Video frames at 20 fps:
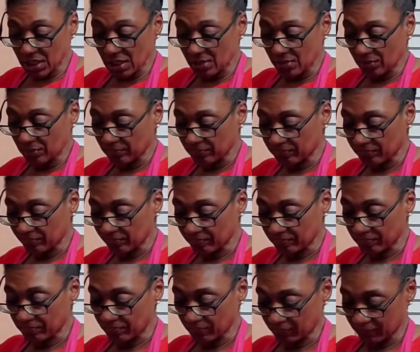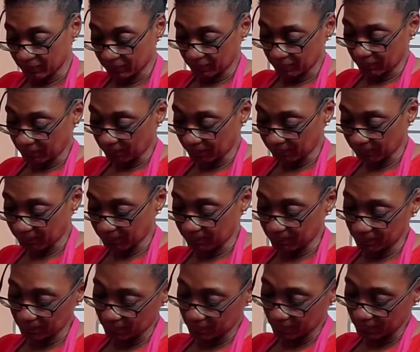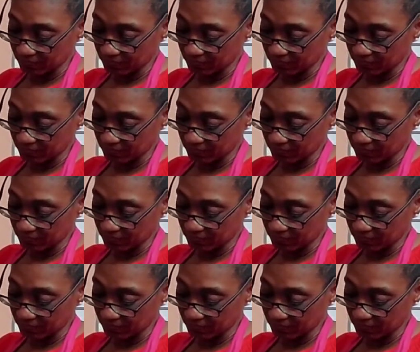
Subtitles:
We're gonna have a description on the